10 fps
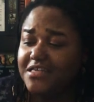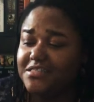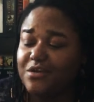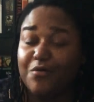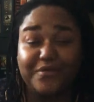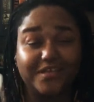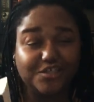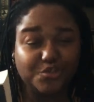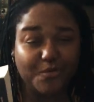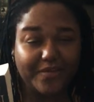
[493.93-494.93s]
So I really
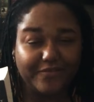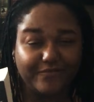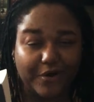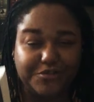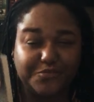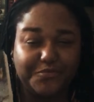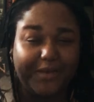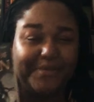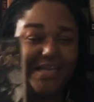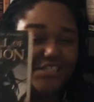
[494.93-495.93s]
enjoyed the first one.
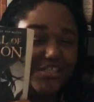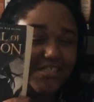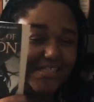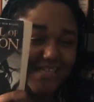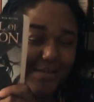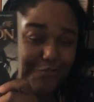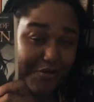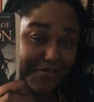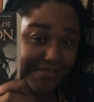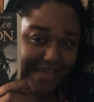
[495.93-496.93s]
I'm anxious to see
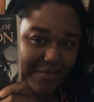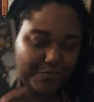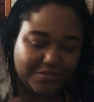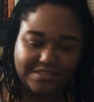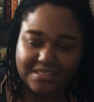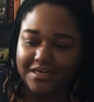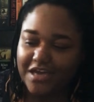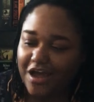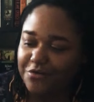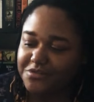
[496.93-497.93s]
where the second one is going to
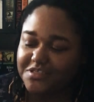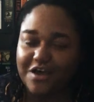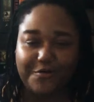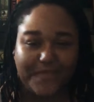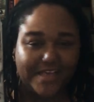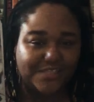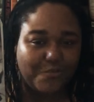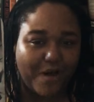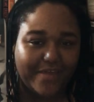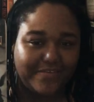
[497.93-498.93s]
go. So that's
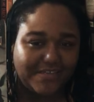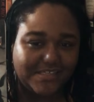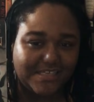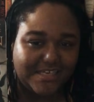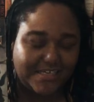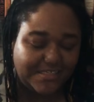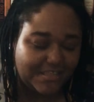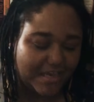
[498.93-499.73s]
why this is